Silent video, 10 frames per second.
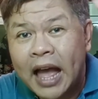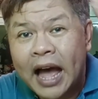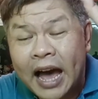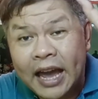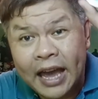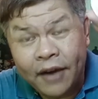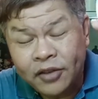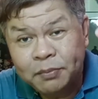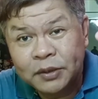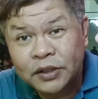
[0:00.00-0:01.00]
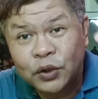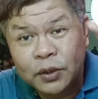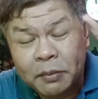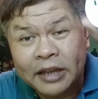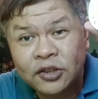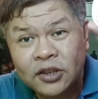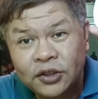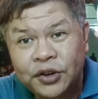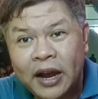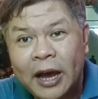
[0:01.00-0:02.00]
I haven't been to the Magic
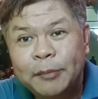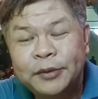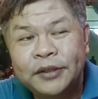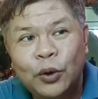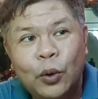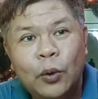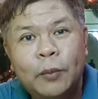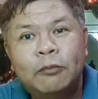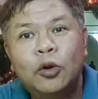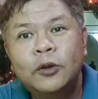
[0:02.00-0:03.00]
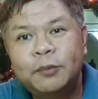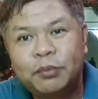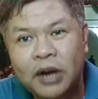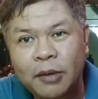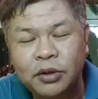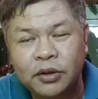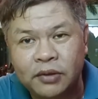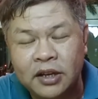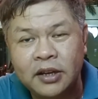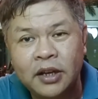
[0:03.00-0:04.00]
Kinder app, so most
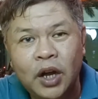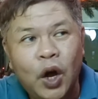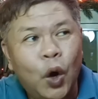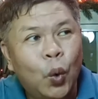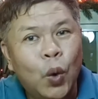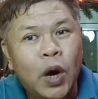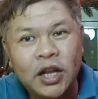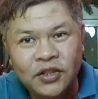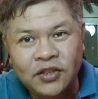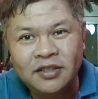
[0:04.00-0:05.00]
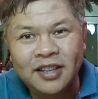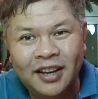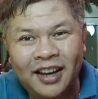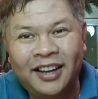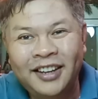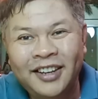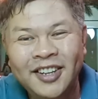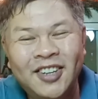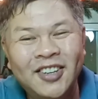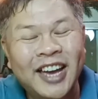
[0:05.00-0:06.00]
probably what
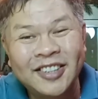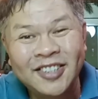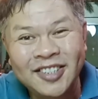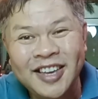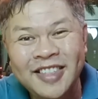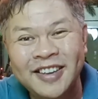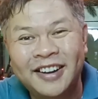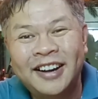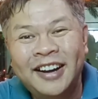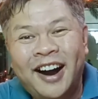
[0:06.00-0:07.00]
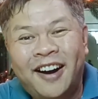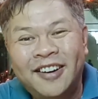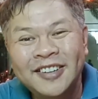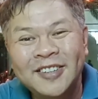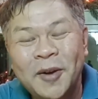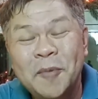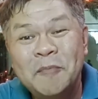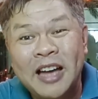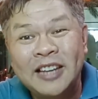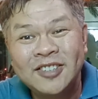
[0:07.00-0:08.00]
you get to see there are some
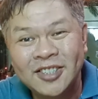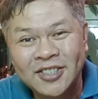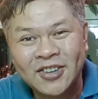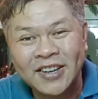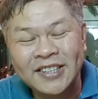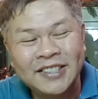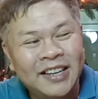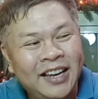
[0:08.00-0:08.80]
magical tricks